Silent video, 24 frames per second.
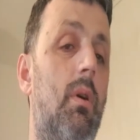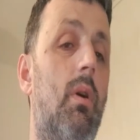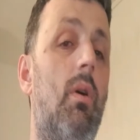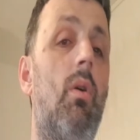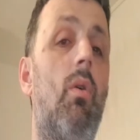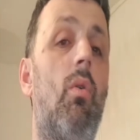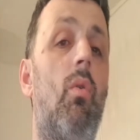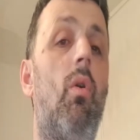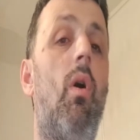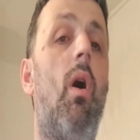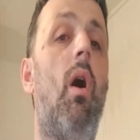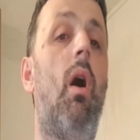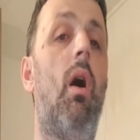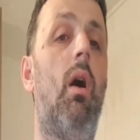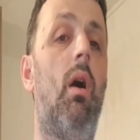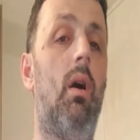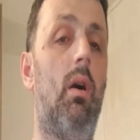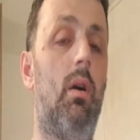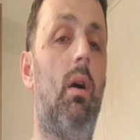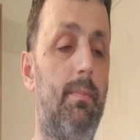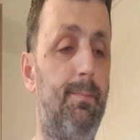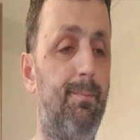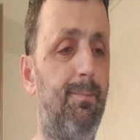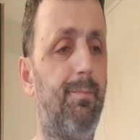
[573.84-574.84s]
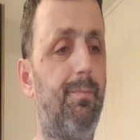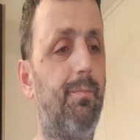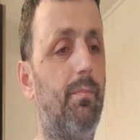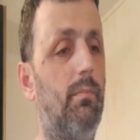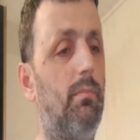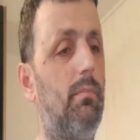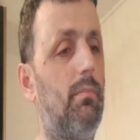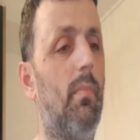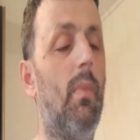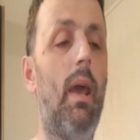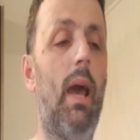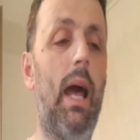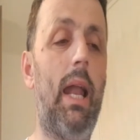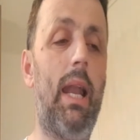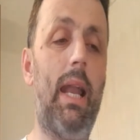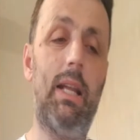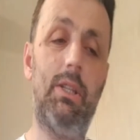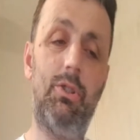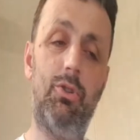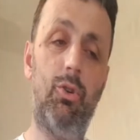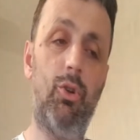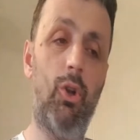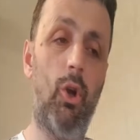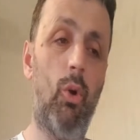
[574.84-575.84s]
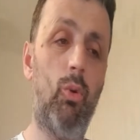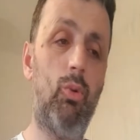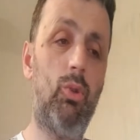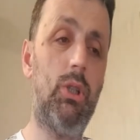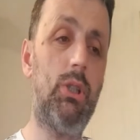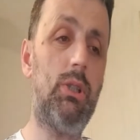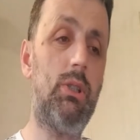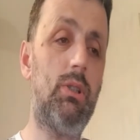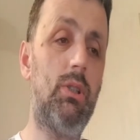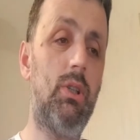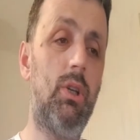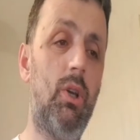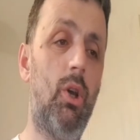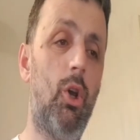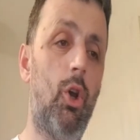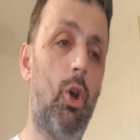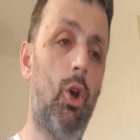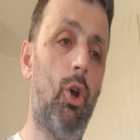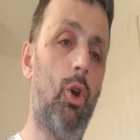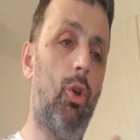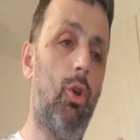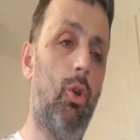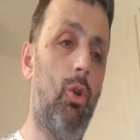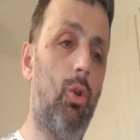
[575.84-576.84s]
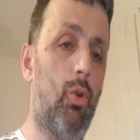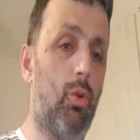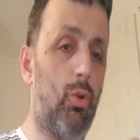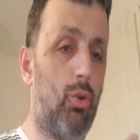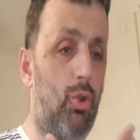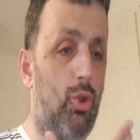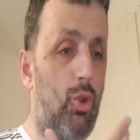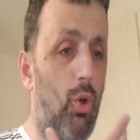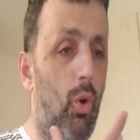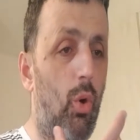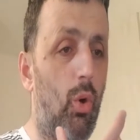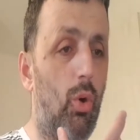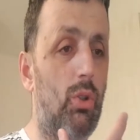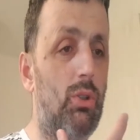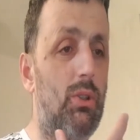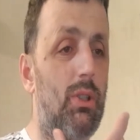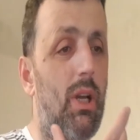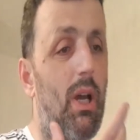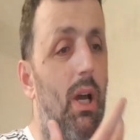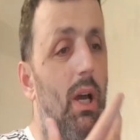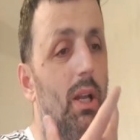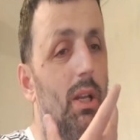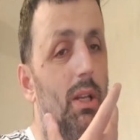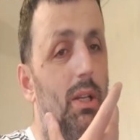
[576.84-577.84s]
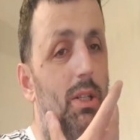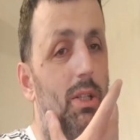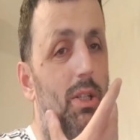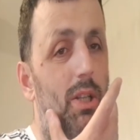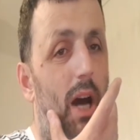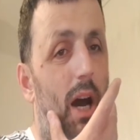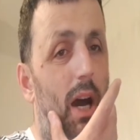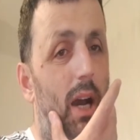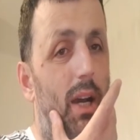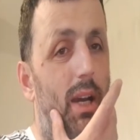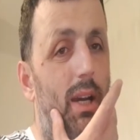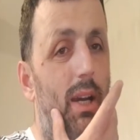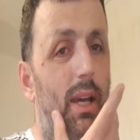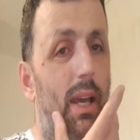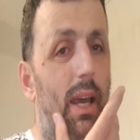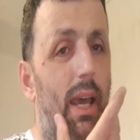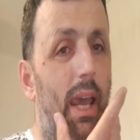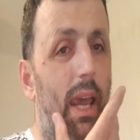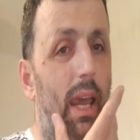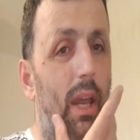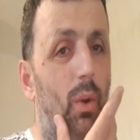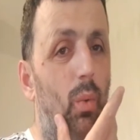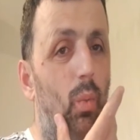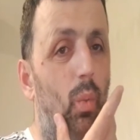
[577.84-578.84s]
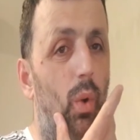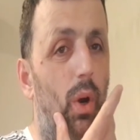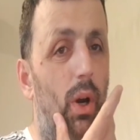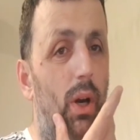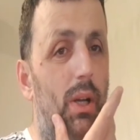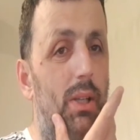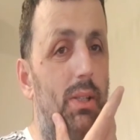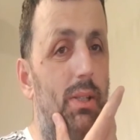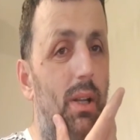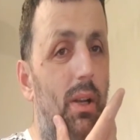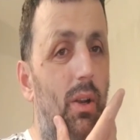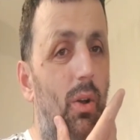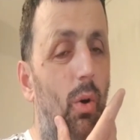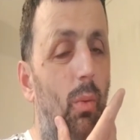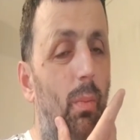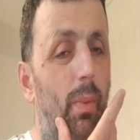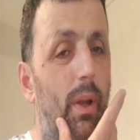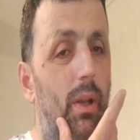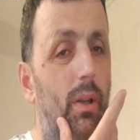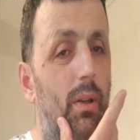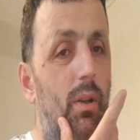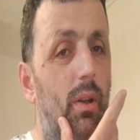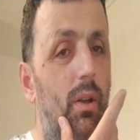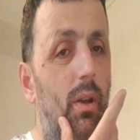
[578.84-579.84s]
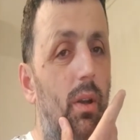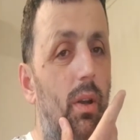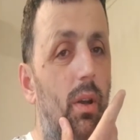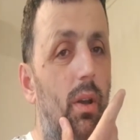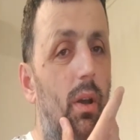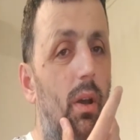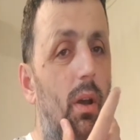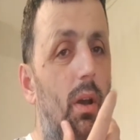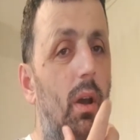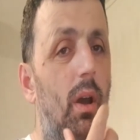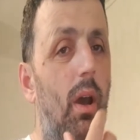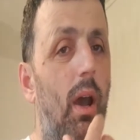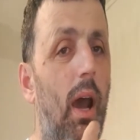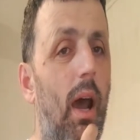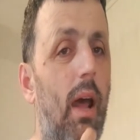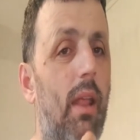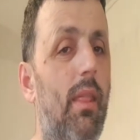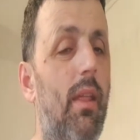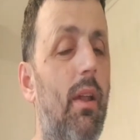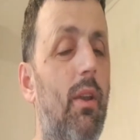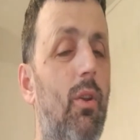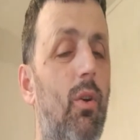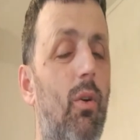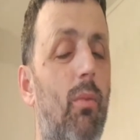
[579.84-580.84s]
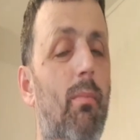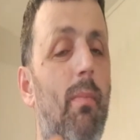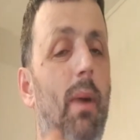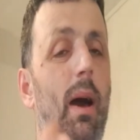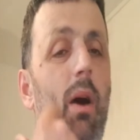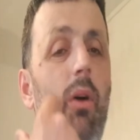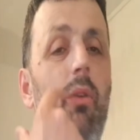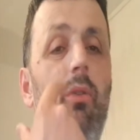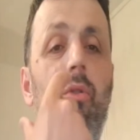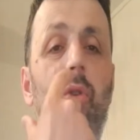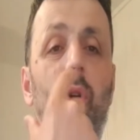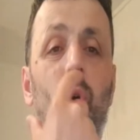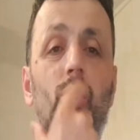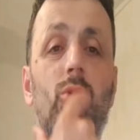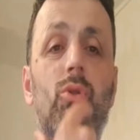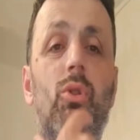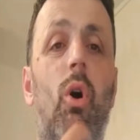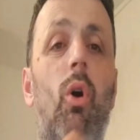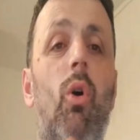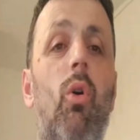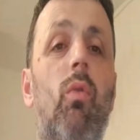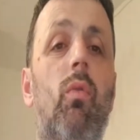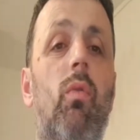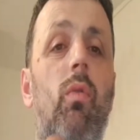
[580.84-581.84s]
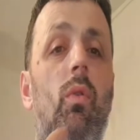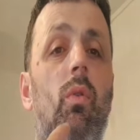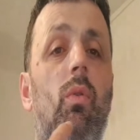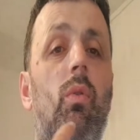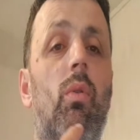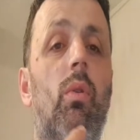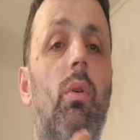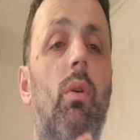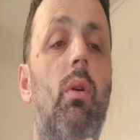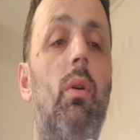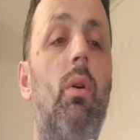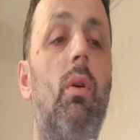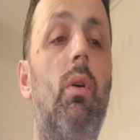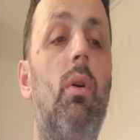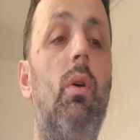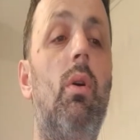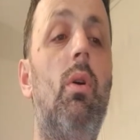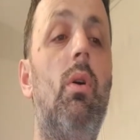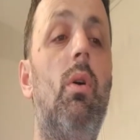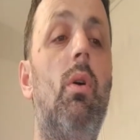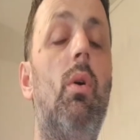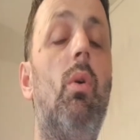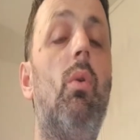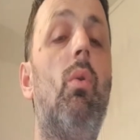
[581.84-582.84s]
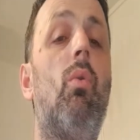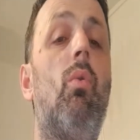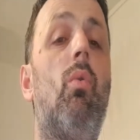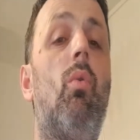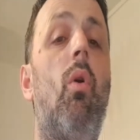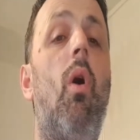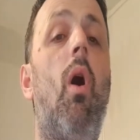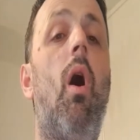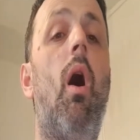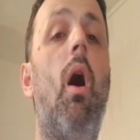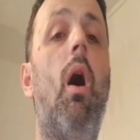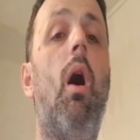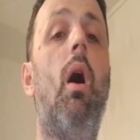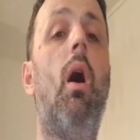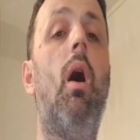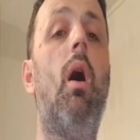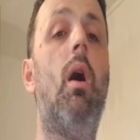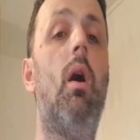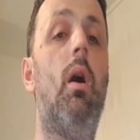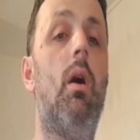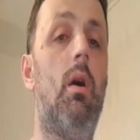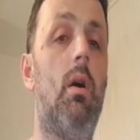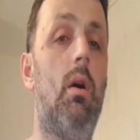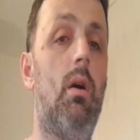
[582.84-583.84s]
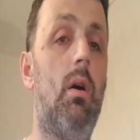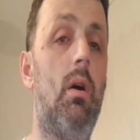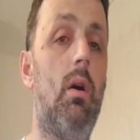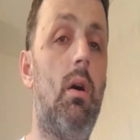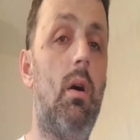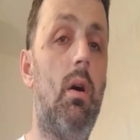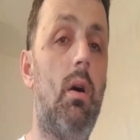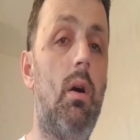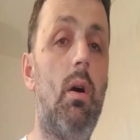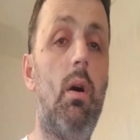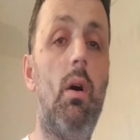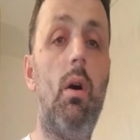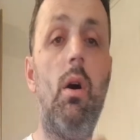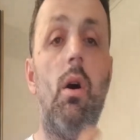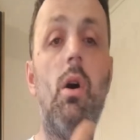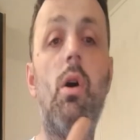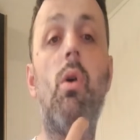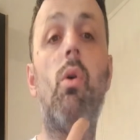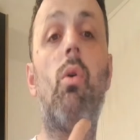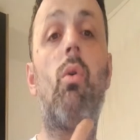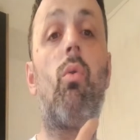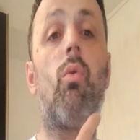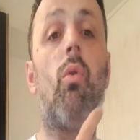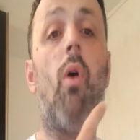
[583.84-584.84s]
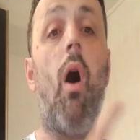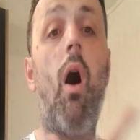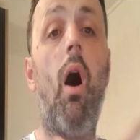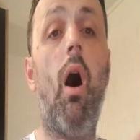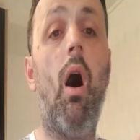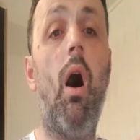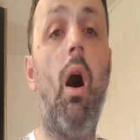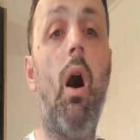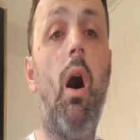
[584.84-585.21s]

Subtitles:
Ra. And as you notice, your jaws tuck inwards a little bit, and then your mouth goes oval. Ra. Ra.